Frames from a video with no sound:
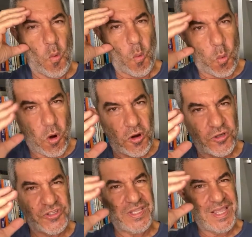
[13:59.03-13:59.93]

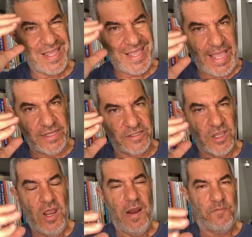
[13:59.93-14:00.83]
worst case.
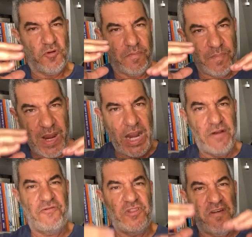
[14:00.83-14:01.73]
Prepare
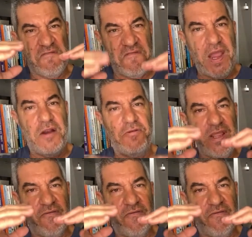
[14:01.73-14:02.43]
for the very,